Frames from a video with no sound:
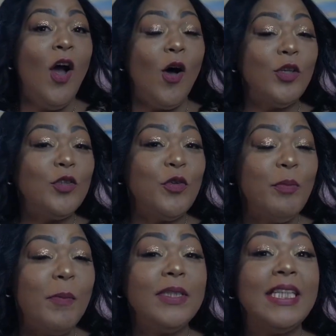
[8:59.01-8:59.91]
Also
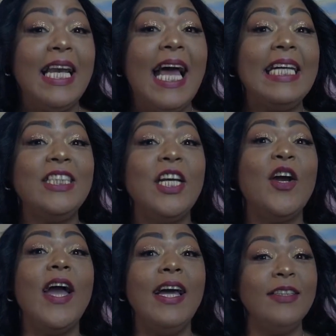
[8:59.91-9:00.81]
remember to like,
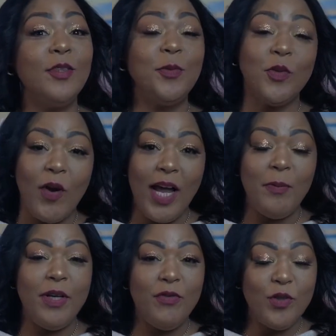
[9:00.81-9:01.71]
share, and
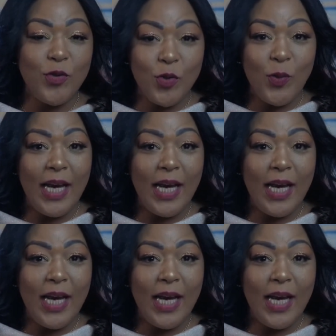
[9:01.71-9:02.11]
subscribe if you do